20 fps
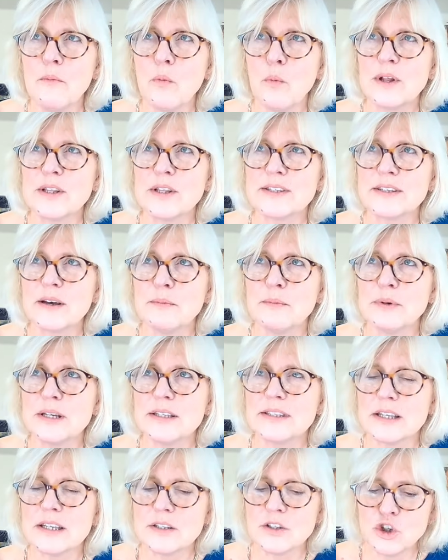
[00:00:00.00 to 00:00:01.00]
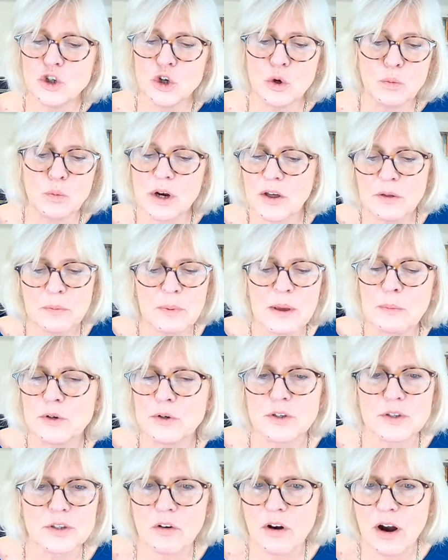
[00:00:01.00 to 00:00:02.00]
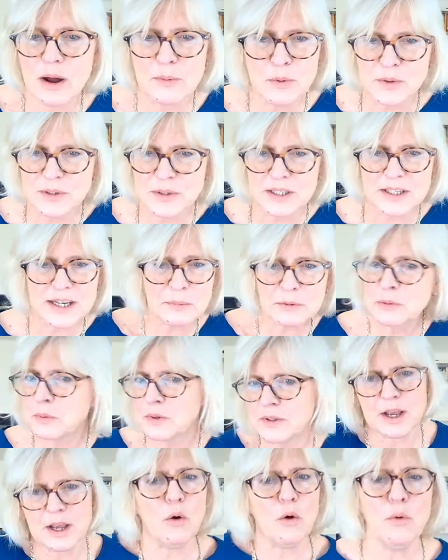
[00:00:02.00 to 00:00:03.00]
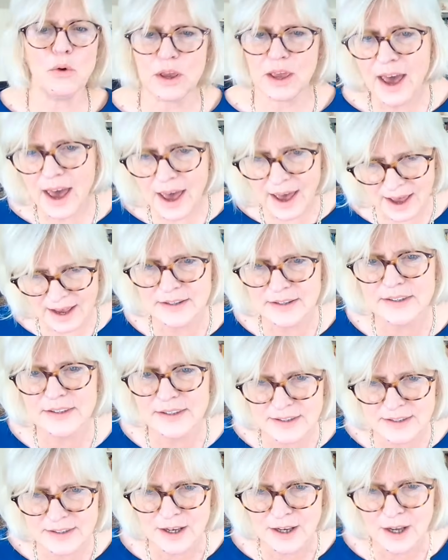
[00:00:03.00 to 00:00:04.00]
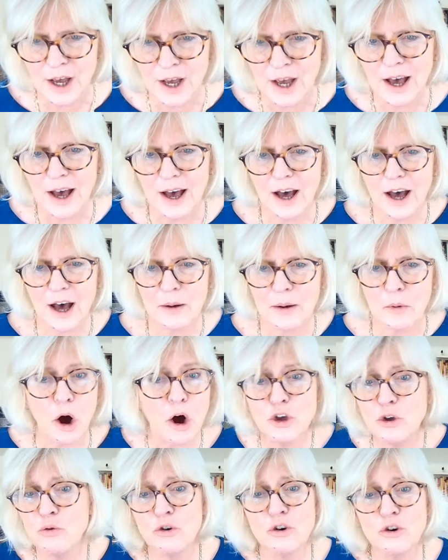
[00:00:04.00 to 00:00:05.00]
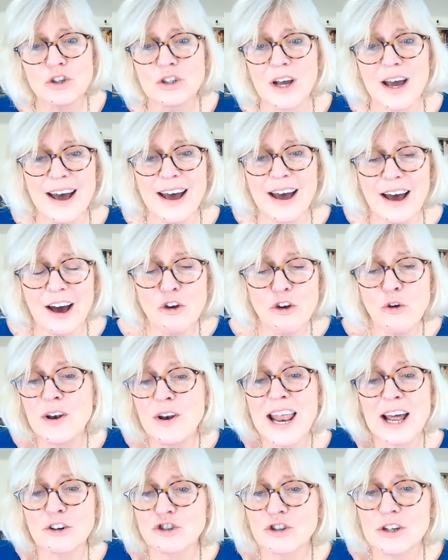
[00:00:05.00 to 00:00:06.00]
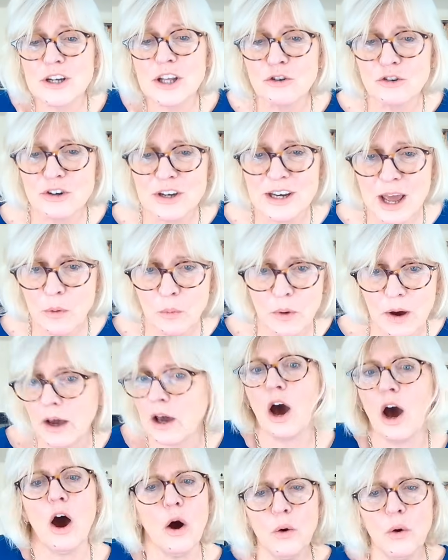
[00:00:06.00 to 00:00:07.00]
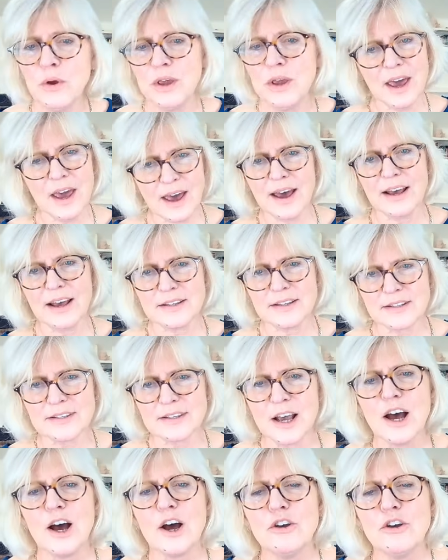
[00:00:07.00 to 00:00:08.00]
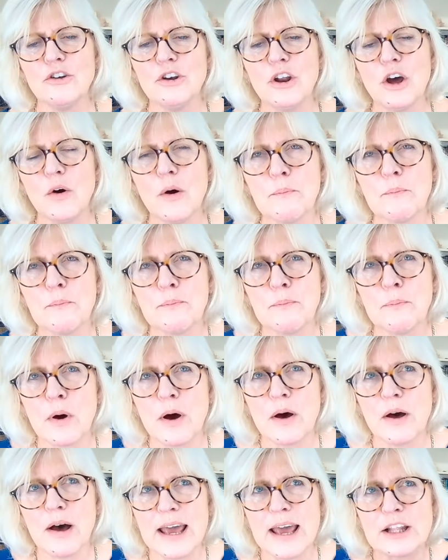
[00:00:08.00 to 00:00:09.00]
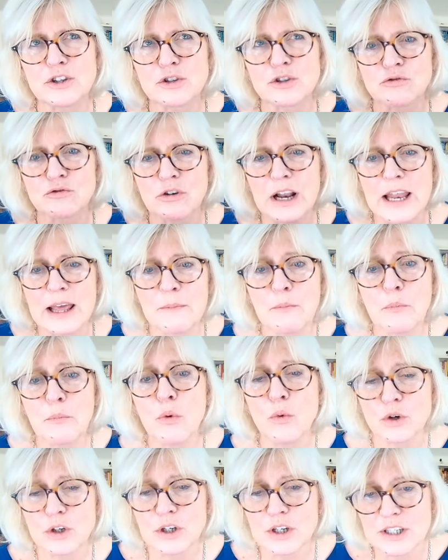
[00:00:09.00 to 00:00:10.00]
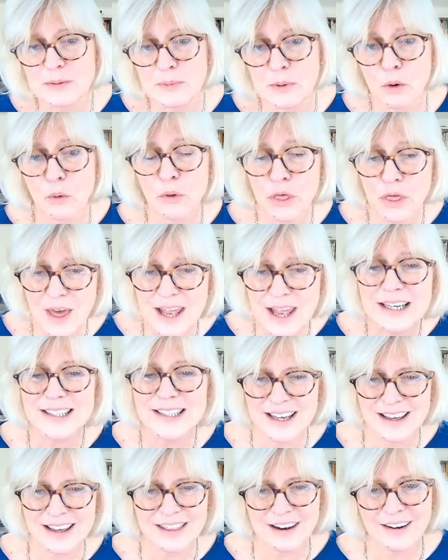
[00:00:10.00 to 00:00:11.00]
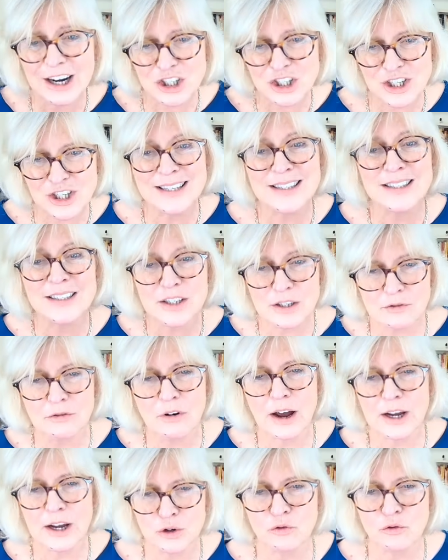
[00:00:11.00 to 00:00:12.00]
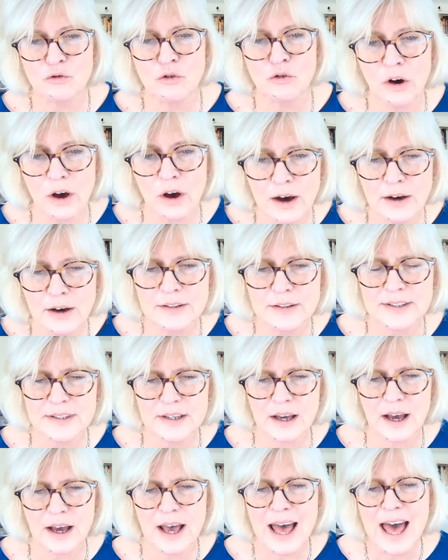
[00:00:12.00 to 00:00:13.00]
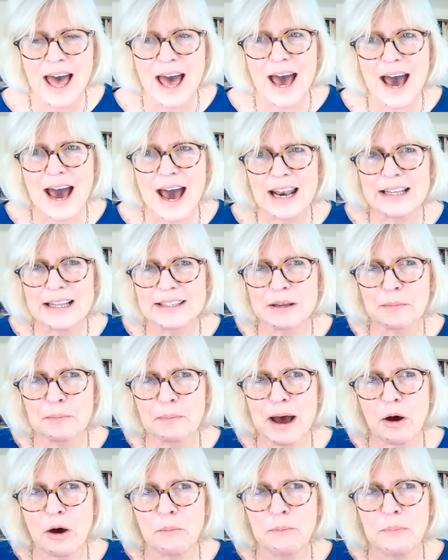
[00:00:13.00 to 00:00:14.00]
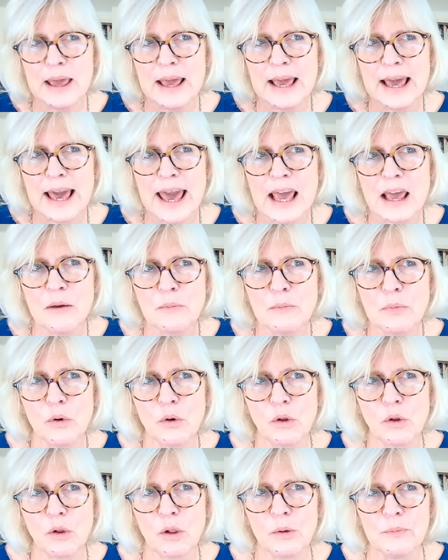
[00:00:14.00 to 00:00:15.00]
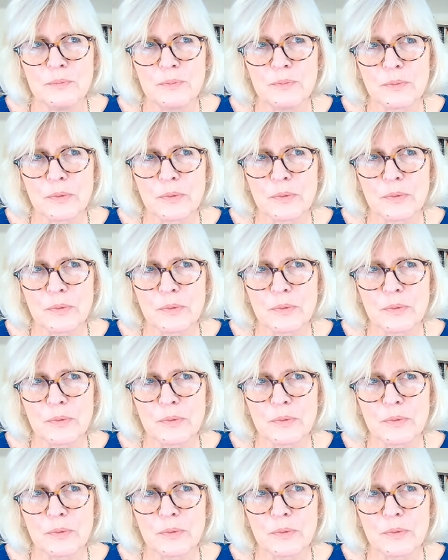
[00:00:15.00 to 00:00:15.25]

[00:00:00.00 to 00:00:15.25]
when somebody says to you, would other people describe you as adaptable? To say, oh, yes. Are you good? Are you a naturally good networker? Oh, yes. But it's really important to be authentic. There actually isn't a right or wrong answer. And it's about being able